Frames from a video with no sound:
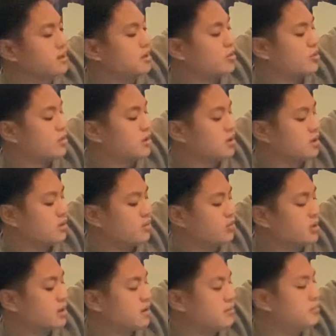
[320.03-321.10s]
or
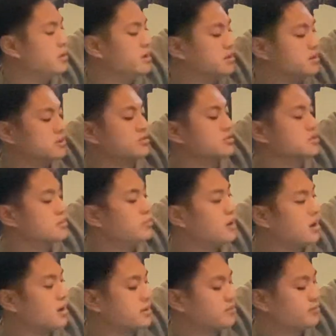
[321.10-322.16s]
wear it unbuttoned towards the
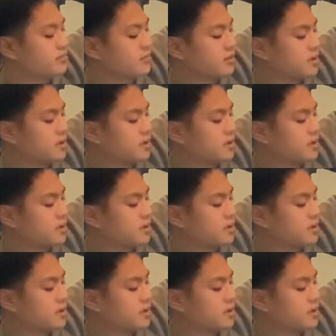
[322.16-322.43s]
bottom.